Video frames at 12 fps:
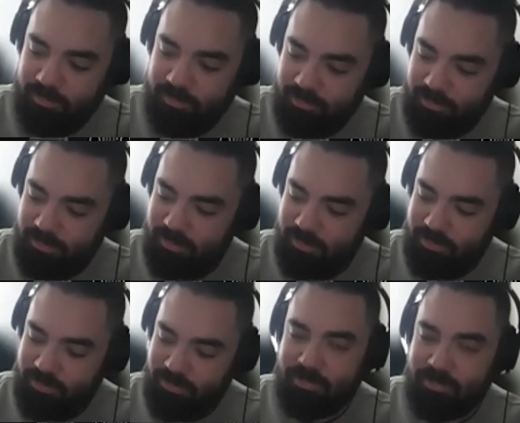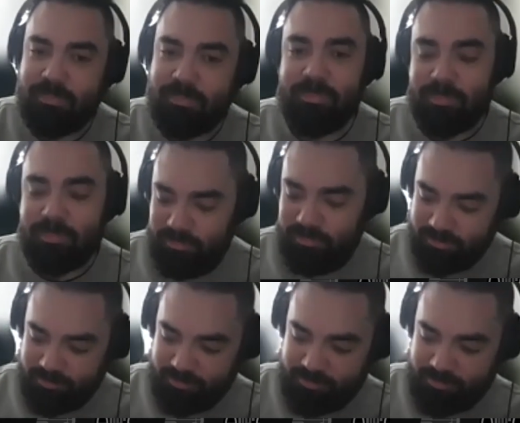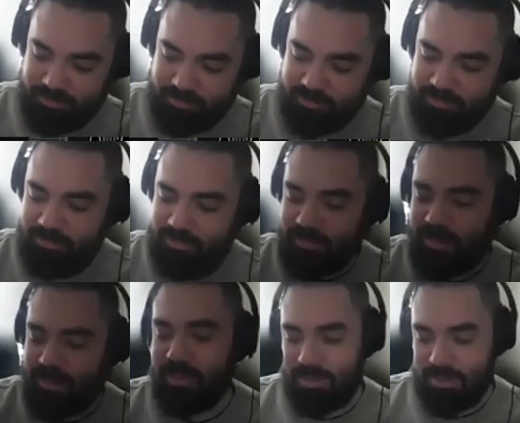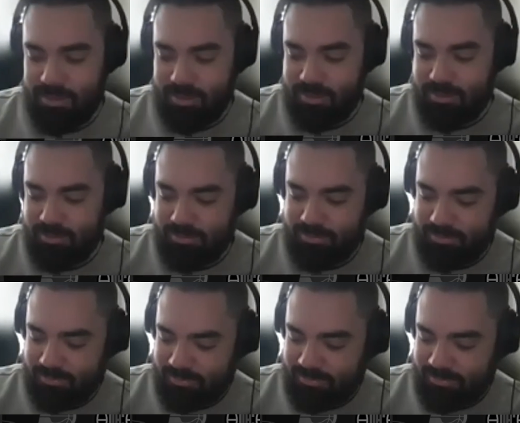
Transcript: [no speech]